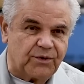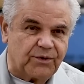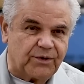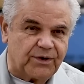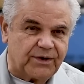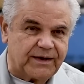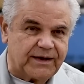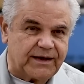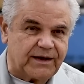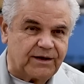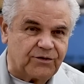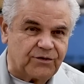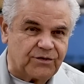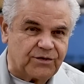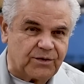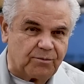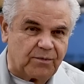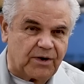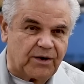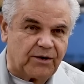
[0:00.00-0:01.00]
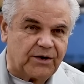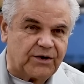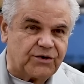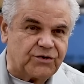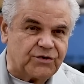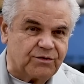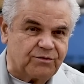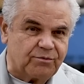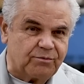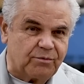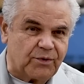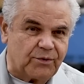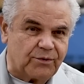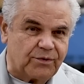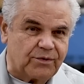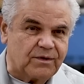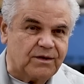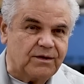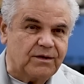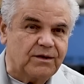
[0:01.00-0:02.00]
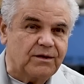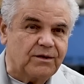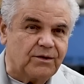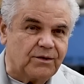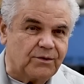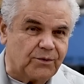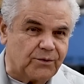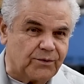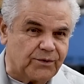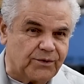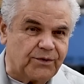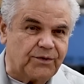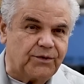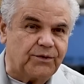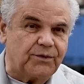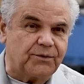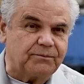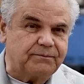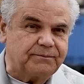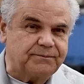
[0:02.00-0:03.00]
and that is the marriage of both old and new.